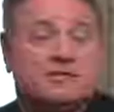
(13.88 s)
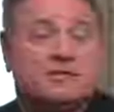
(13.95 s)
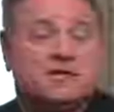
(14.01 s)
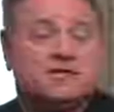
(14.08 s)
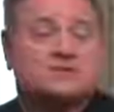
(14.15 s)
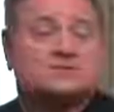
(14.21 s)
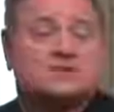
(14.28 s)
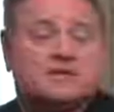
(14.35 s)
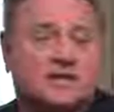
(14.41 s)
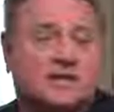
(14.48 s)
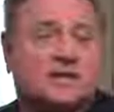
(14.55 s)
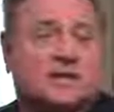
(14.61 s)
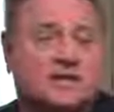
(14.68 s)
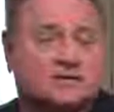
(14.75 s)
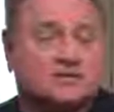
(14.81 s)
The HD
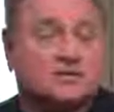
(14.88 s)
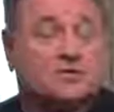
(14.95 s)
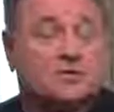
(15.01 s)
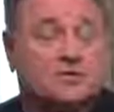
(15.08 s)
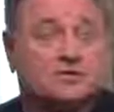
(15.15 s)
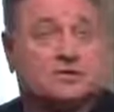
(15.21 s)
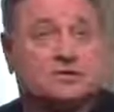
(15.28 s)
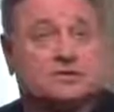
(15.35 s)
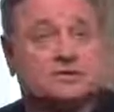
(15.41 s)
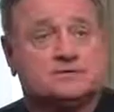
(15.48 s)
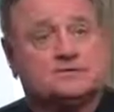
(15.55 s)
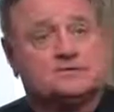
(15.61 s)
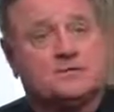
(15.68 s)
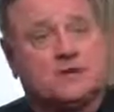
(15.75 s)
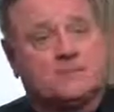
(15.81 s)
Analyzer
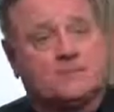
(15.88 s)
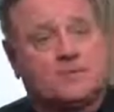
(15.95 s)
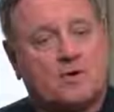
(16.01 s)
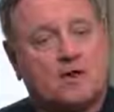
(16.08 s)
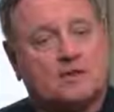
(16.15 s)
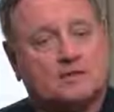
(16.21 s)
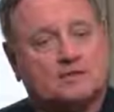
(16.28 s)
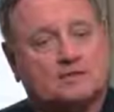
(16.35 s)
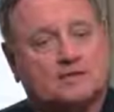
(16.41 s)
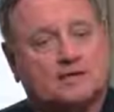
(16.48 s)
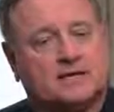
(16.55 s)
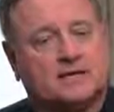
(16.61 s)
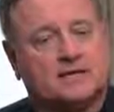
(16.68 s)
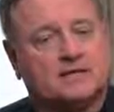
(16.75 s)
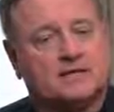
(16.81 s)
is a product
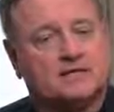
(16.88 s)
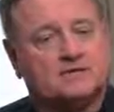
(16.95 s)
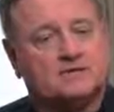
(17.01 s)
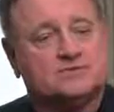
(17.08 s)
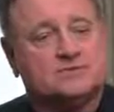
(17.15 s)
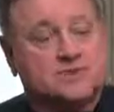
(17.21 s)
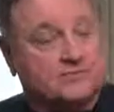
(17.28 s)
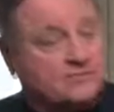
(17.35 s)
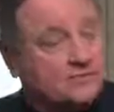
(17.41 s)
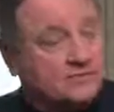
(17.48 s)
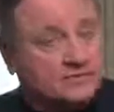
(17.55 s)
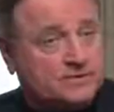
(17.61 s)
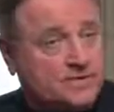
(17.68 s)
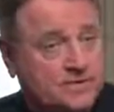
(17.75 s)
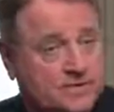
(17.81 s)
that is
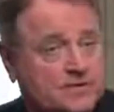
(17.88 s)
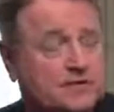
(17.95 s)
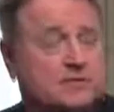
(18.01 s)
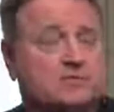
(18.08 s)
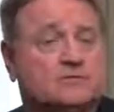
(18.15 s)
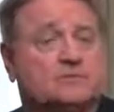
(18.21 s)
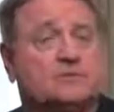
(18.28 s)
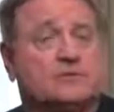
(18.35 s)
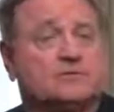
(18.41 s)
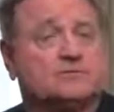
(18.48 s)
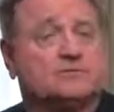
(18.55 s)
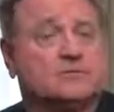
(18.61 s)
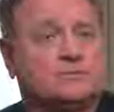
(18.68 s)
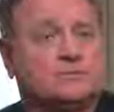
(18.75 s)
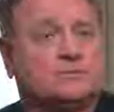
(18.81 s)
different than any other
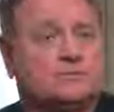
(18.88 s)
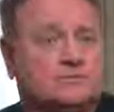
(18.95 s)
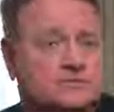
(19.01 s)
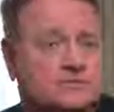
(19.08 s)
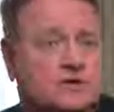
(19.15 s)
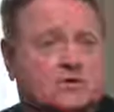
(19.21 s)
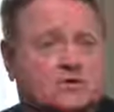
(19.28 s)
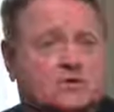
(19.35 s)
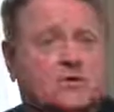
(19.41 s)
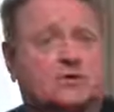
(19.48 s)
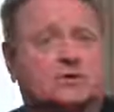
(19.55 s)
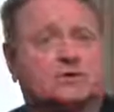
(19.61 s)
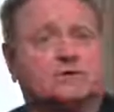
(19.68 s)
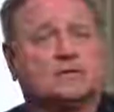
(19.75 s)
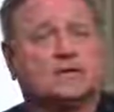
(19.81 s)
instrument that's on the
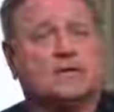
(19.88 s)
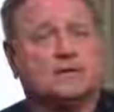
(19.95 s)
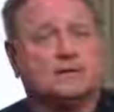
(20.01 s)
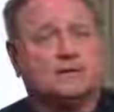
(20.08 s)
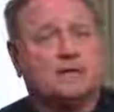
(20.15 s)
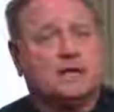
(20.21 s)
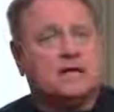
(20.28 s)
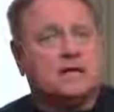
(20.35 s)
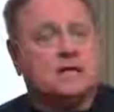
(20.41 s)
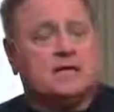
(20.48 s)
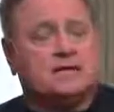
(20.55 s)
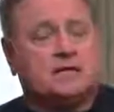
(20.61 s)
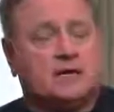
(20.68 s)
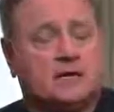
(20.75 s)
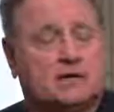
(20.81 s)
market today.
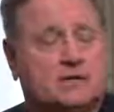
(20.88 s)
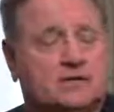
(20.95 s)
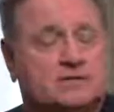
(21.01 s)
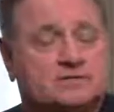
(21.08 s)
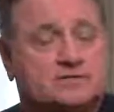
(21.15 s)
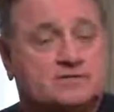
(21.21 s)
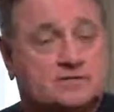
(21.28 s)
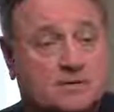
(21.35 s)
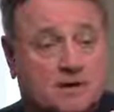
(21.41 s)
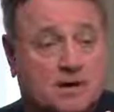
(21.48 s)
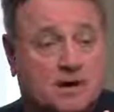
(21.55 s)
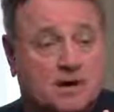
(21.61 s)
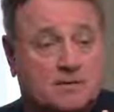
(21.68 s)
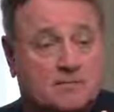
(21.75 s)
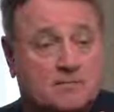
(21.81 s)
Now, it's
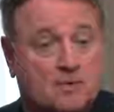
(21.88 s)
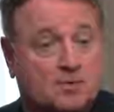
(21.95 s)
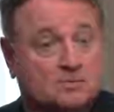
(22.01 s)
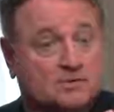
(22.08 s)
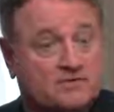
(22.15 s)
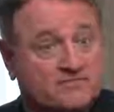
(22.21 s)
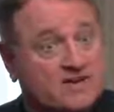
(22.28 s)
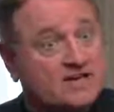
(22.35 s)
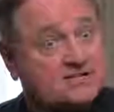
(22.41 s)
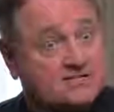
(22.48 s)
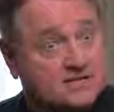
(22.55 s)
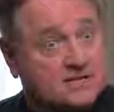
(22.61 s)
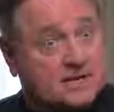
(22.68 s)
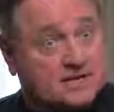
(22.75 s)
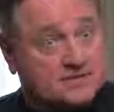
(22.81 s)
a
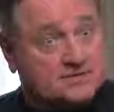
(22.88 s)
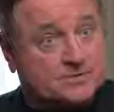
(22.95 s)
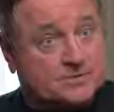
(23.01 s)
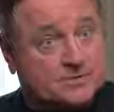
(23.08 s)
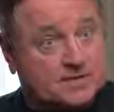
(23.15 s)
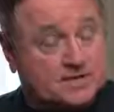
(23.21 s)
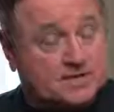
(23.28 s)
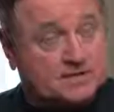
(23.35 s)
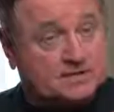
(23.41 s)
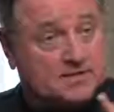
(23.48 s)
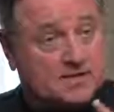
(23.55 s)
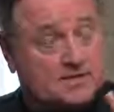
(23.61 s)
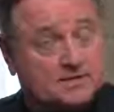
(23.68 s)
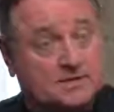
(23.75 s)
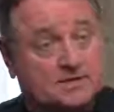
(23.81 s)
multifaceted instrument in
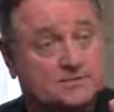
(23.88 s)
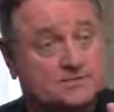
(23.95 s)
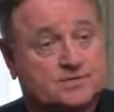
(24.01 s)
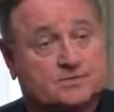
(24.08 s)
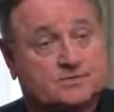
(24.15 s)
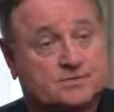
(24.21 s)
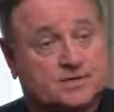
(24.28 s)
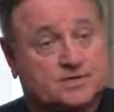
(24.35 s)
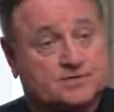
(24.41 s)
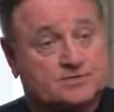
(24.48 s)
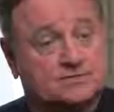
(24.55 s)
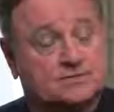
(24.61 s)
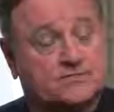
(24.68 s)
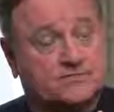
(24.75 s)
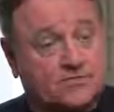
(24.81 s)
that it does two
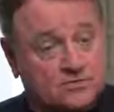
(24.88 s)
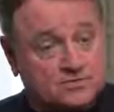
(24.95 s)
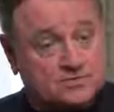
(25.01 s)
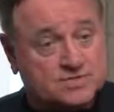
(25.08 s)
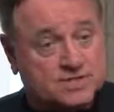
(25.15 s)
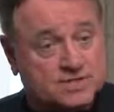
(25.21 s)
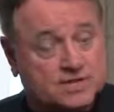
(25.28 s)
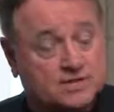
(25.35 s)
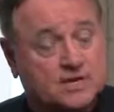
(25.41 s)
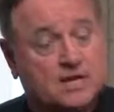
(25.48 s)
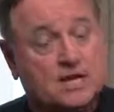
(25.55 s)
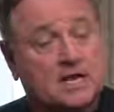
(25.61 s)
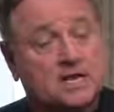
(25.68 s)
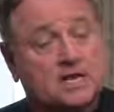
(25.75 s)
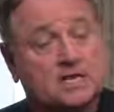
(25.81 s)
things. The first thing
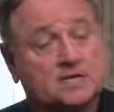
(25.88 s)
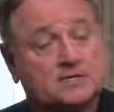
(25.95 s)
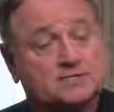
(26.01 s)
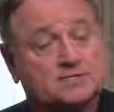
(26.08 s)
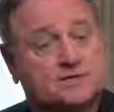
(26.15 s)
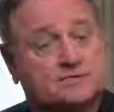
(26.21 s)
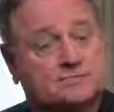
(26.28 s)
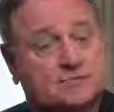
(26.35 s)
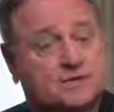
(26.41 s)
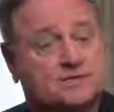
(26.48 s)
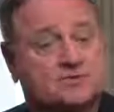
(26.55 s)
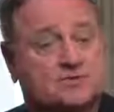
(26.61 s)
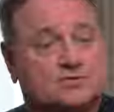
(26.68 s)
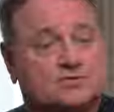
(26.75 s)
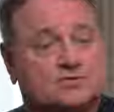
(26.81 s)
is it
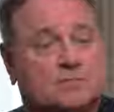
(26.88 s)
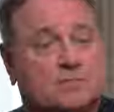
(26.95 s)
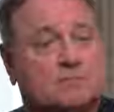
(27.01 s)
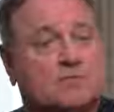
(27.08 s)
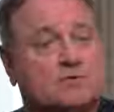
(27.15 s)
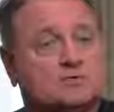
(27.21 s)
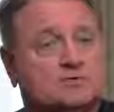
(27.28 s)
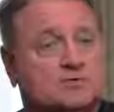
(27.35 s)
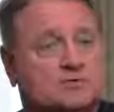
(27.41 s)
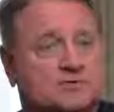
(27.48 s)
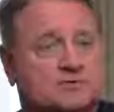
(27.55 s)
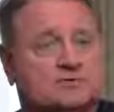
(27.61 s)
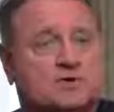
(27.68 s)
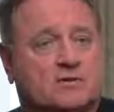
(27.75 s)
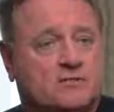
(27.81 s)
measures what most of
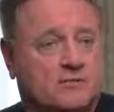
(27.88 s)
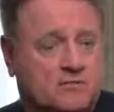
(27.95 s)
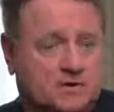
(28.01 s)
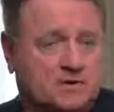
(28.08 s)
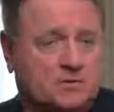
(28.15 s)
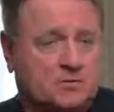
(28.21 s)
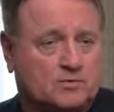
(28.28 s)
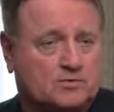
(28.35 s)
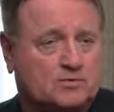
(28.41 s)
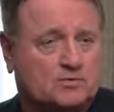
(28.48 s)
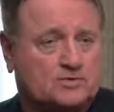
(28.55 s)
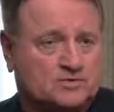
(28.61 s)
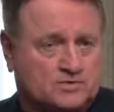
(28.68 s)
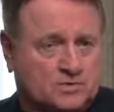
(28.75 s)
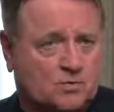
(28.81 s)
us are familiar with,
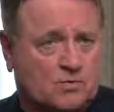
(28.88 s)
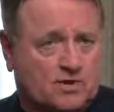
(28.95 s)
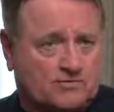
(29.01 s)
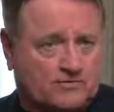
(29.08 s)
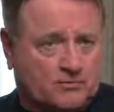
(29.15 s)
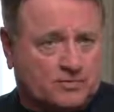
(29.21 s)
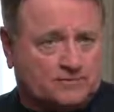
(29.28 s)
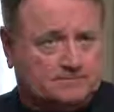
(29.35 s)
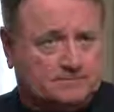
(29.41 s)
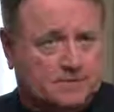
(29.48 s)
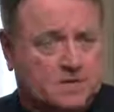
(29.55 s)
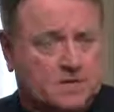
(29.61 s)
which is a wavefront.